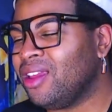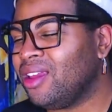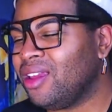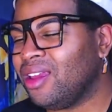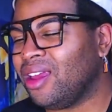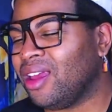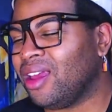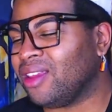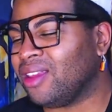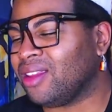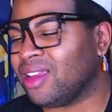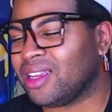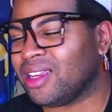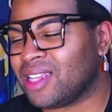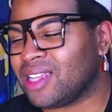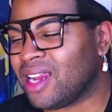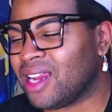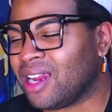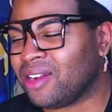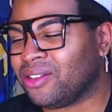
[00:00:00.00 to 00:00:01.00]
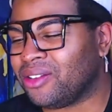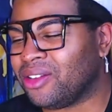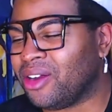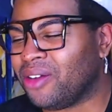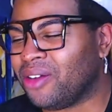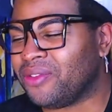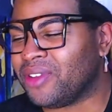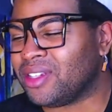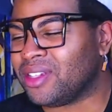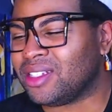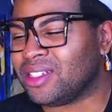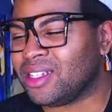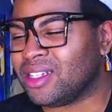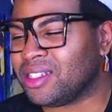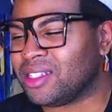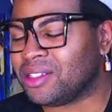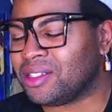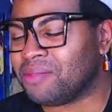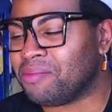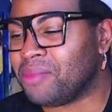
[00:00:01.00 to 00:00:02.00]
And like I said, I don't know if it's
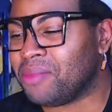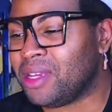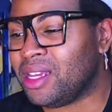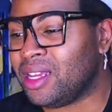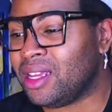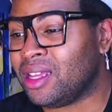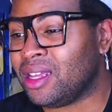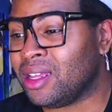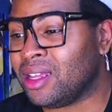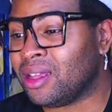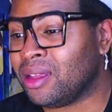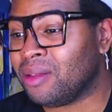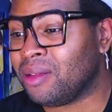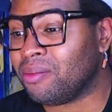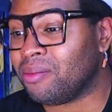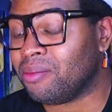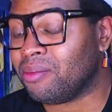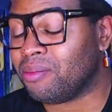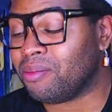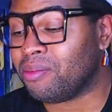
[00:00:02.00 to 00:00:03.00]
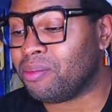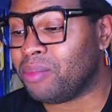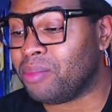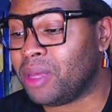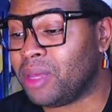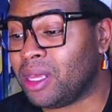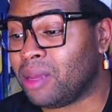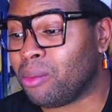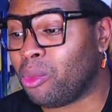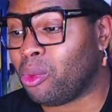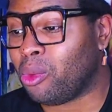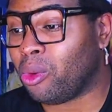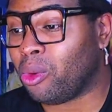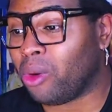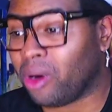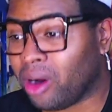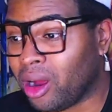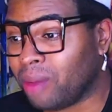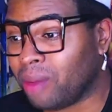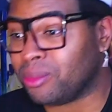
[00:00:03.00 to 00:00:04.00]
just me being
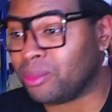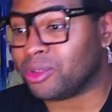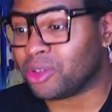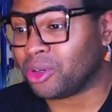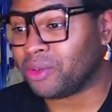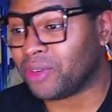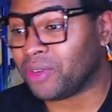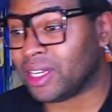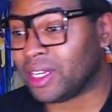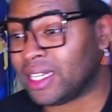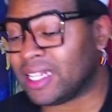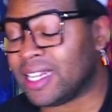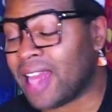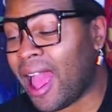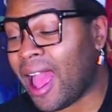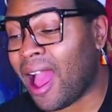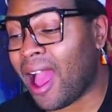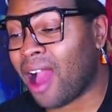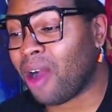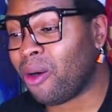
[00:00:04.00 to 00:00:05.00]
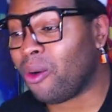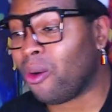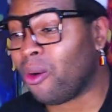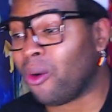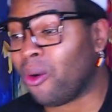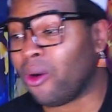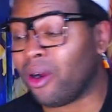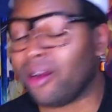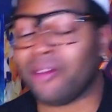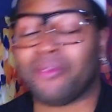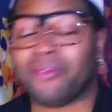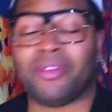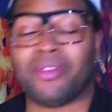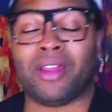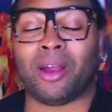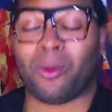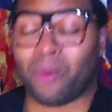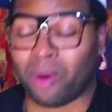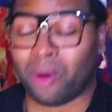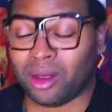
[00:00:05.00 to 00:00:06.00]
more observant now or if
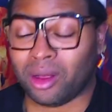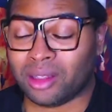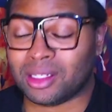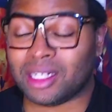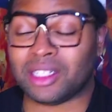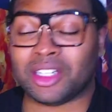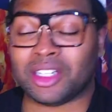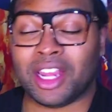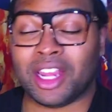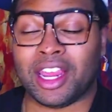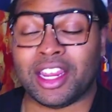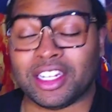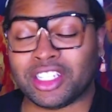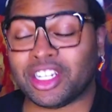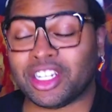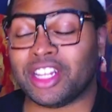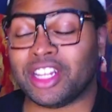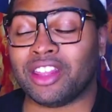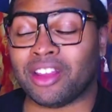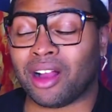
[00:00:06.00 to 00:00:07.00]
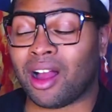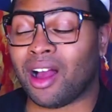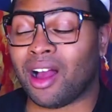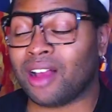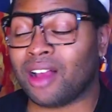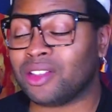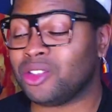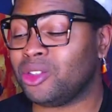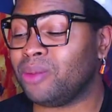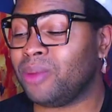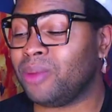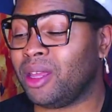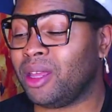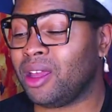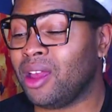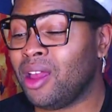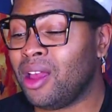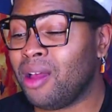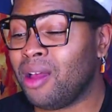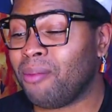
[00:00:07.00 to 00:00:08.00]
there was a change in the costuming,
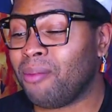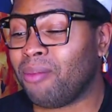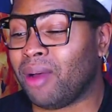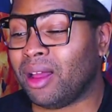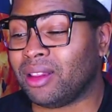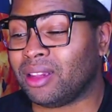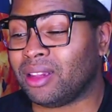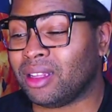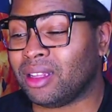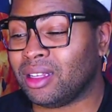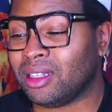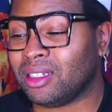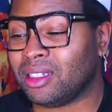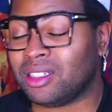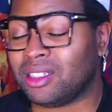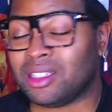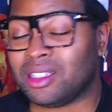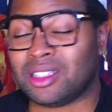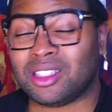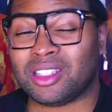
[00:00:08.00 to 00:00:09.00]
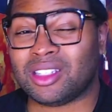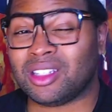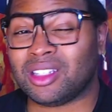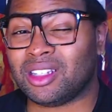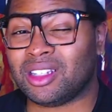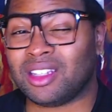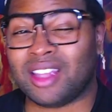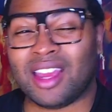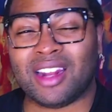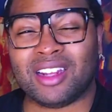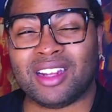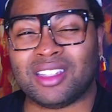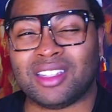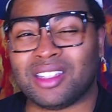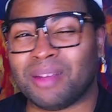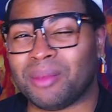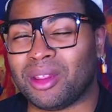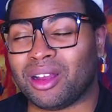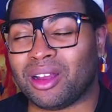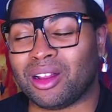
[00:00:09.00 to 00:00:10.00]
but just getting
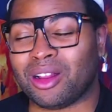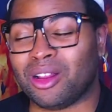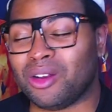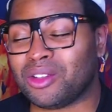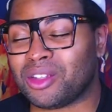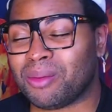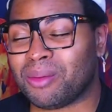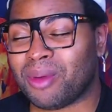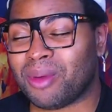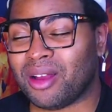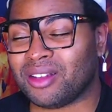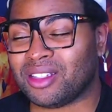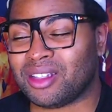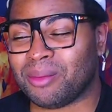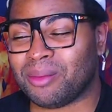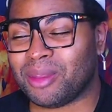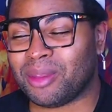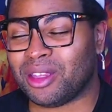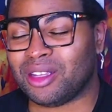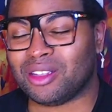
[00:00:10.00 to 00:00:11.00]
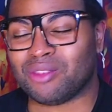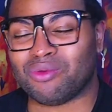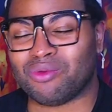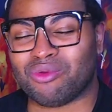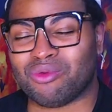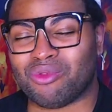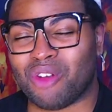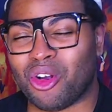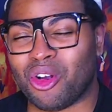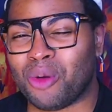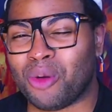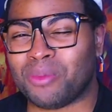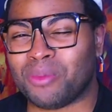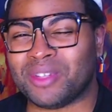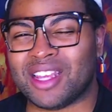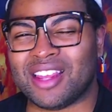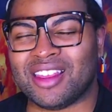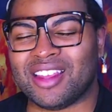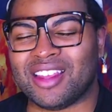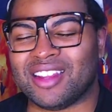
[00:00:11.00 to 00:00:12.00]
some of the close-up on some of these robes
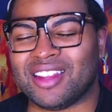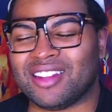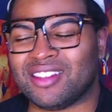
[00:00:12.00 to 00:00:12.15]
and the